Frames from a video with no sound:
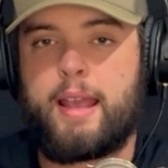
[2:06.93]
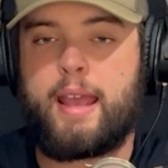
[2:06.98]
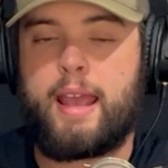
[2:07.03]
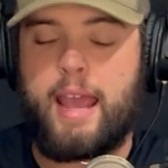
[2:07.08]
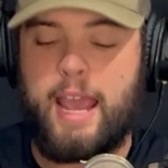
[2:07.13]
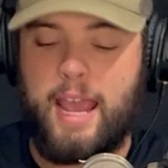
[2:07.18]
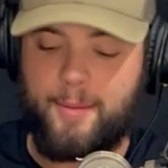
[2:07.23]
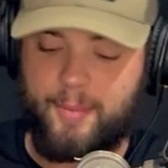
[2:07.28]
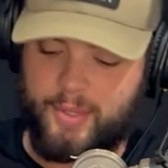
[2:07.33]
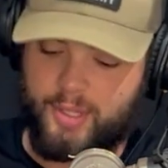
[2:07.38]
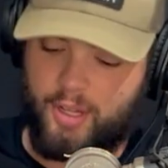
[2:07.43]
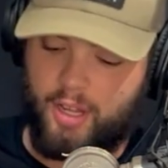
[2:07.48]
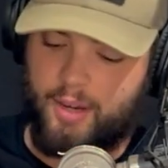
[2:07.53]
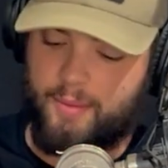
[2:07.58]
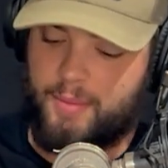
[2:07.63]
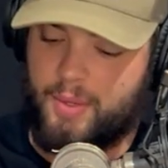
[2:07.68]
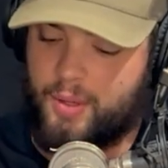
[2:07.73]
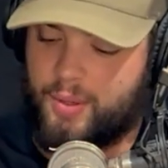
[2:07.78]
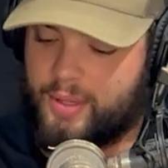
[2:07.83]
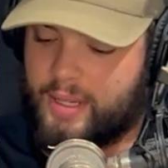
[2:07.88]
Amazon
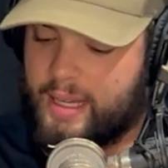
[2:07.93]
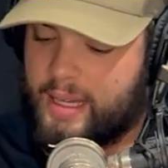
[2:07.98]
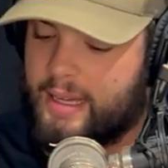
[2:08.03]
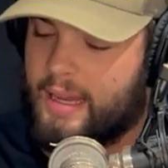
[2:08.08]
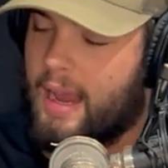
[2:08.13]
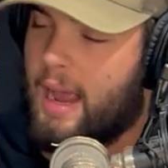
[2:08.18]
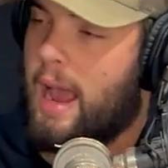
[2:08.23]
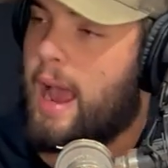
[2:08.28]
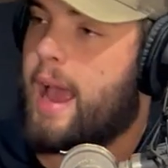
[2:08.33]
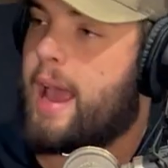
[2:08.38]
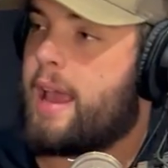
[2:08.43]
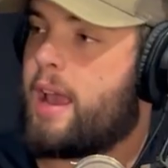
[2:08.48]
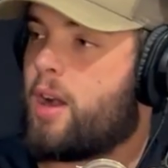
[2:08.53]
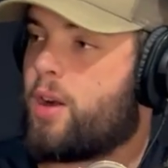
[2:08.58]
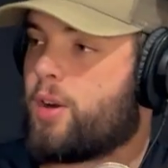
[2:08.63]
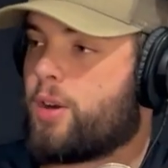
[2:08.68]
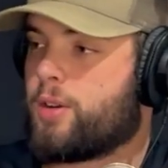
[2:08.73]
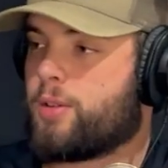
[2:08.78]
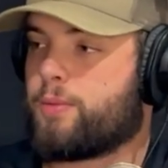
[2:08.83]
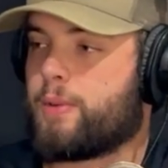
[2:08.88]
Music,
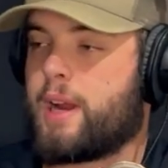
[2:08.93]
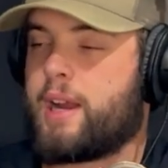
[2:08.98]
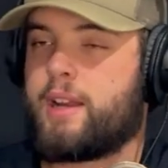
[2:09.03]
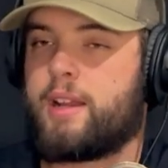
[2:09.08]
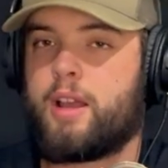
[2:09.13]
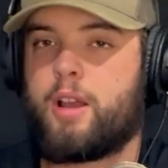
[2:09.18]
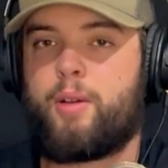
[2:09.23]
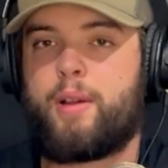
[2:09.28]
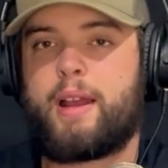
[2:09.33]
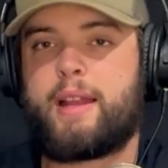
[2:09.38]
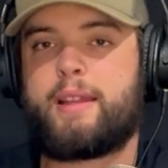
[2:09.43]
iHeartRadio,